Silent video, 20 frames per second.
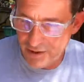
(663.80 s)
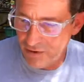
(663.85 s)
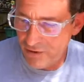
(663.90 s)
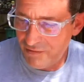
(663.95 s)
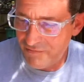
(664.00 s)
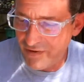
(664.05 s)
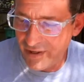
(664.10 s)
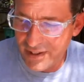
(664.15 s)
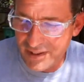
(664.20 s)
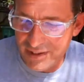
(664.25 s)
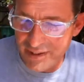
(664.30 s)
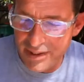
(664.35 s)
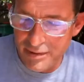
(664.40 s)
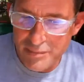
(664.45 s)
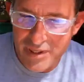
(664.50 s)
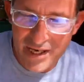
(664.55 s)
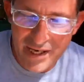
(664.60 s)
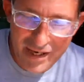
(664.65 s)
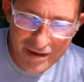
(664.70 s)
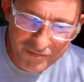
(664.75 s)
know, if I
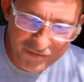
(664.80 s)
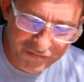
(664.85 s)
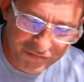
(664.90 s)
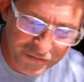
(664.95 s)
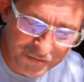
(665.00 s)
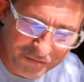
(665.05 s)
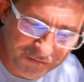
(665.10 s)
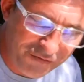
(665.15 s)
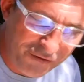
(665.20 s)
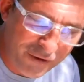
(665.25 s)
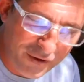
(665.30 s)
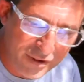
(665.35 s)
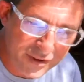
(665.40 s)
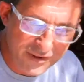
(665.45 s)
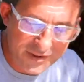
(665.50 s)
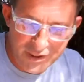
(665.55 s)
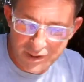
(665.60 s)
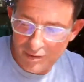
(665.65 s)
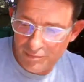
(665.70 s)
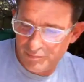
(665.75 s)
claim to have a fruit
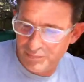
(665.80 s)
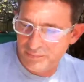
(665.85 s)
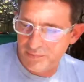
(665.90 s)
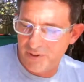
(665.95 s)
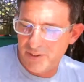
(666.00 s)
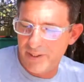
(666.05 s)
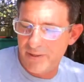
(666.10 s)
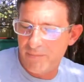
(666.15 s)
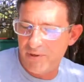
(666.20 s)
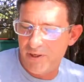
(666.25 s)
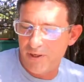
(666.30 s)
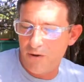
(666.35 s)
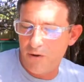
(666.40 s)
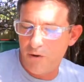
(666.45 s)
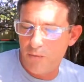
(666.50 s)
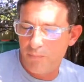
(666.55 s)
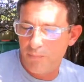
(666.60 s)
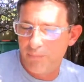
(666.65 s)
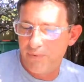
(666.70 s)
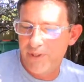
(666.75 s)
forest and I'm claiming to
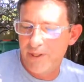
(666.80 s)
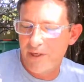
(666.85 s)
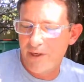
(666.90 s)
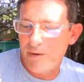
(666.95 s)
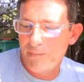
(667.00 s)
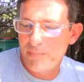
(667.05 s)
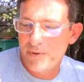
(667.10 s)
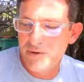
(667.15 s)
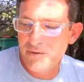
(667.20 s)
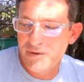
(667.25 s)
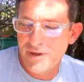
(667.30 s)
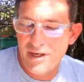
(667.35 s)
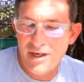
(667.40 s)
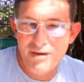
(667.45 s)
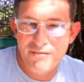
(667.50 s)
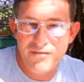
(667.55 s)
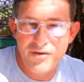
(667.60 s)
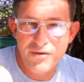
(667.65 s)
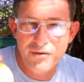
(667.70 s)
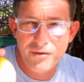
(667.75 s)
hope to help you to
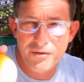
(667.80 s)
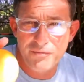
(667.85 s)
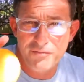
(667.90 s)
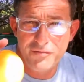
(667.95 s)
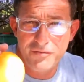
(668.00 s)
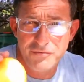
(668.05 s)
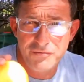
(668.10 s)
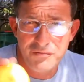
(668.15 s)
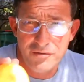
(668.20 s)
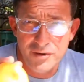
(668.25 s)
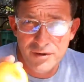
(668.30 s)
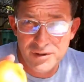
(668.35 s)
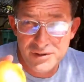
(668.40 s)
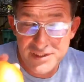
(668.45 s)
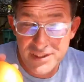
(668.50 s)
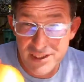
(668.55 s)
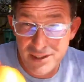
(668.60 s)
have your fruit forest,